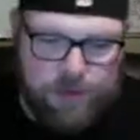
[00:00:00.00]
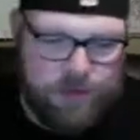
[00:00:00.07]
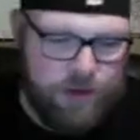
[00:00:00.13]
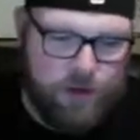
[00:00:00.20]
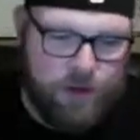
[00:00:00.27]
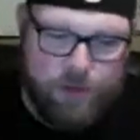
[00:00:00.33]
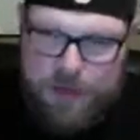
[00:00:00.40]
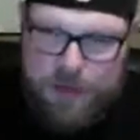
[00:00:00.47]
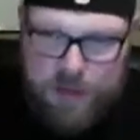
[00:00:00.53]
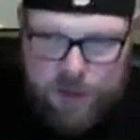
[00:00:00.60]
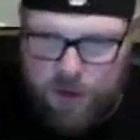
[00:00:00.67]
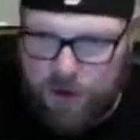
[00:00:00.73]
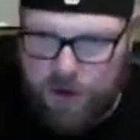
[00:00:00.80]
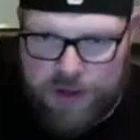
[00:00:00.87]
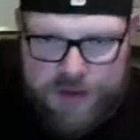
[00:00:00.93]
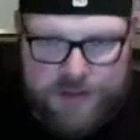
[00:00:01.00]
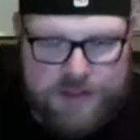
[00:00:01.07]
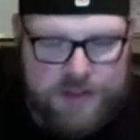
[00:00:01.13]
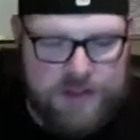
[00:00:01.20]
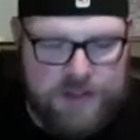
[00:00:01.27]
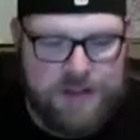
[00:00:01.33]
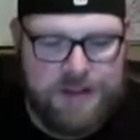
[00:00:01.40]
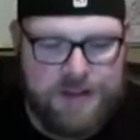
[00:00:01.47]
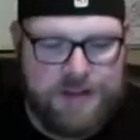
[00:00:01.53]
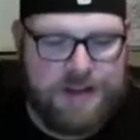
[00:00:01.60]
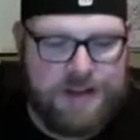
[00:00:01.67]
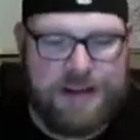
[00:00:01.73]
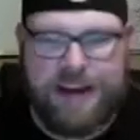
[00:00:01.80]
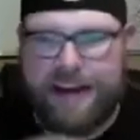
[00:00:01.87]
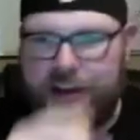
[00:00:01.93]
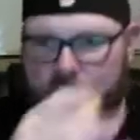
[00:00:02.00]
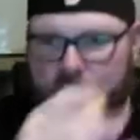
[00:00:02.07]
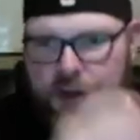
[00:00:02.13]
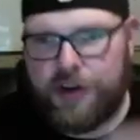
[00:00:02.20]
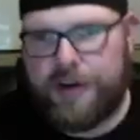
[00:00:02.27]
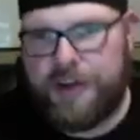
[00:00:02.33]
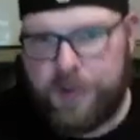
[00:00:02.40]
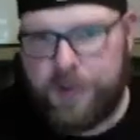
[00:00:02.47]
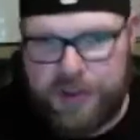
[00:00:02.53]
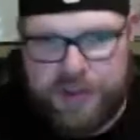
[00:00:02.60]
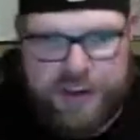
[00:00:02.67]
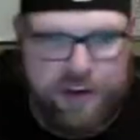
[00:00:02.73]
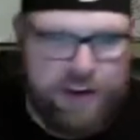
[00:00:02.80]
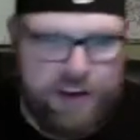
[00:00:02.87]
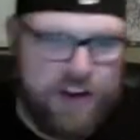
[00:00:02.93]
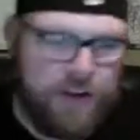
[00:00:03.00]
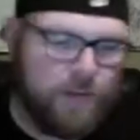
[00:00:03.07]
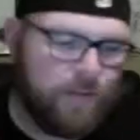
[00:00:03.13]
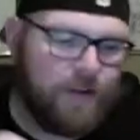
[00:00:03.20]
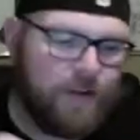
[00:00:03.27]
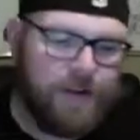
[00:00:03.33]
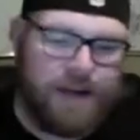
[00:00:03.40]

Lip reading: the Bitcoins, and I know you're into Ethereum.